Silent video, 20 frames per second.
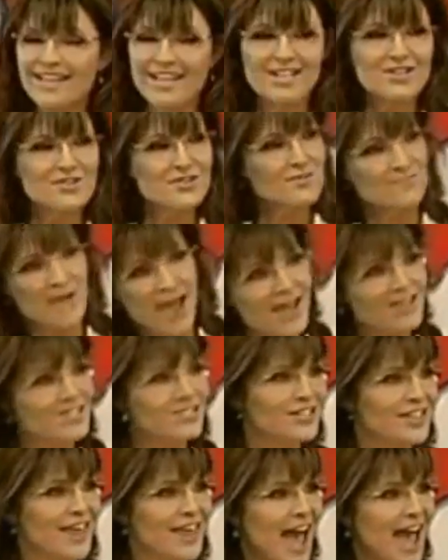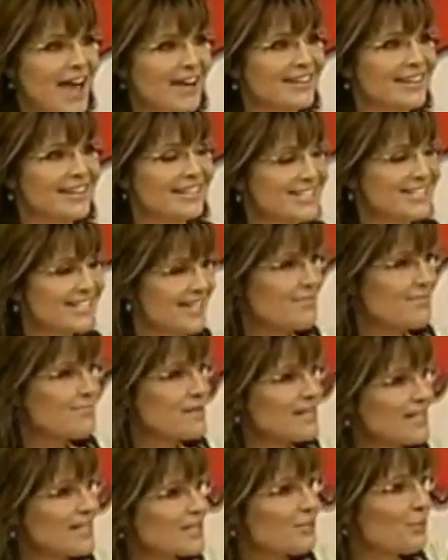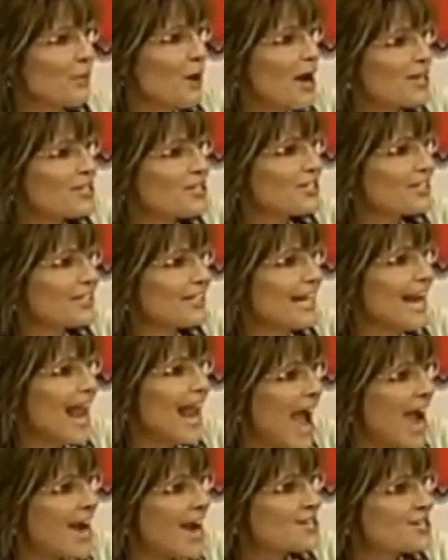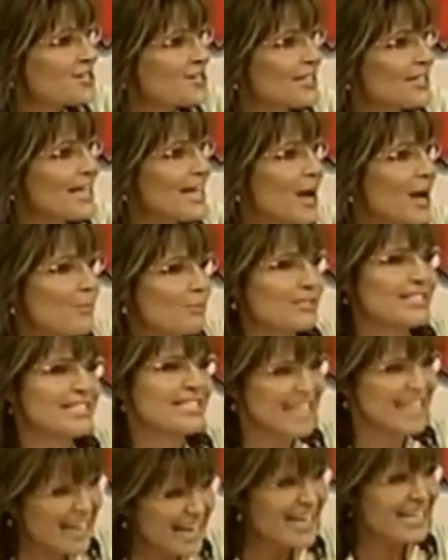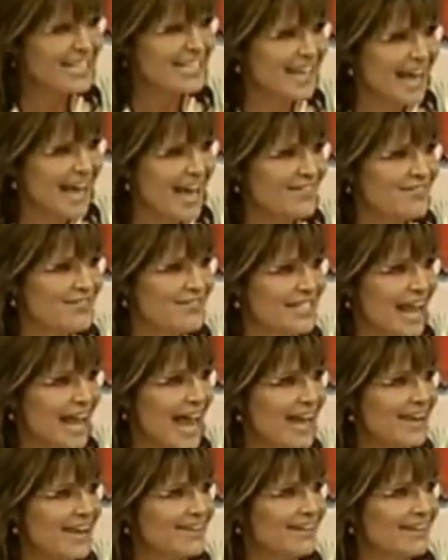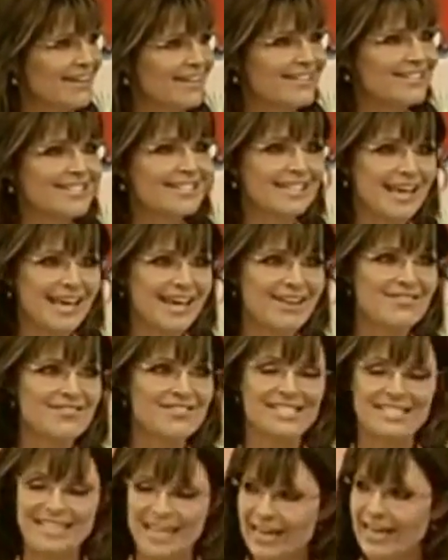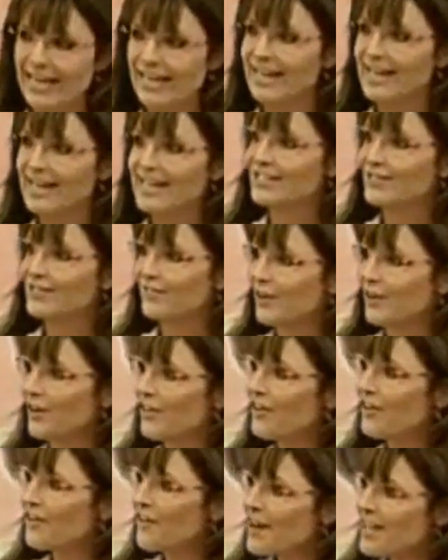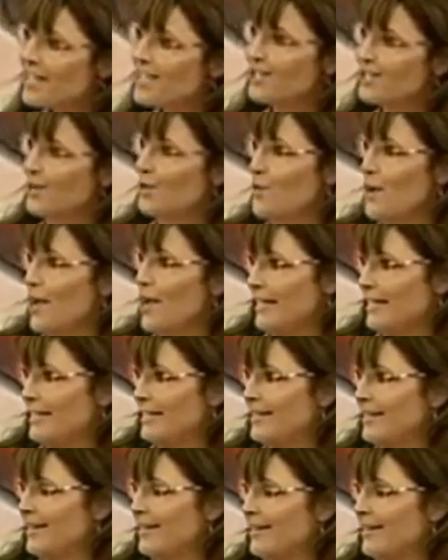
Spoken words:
Can you imagine that? A stimulus project that actually helps dig us out of debt instead of digging us further into it.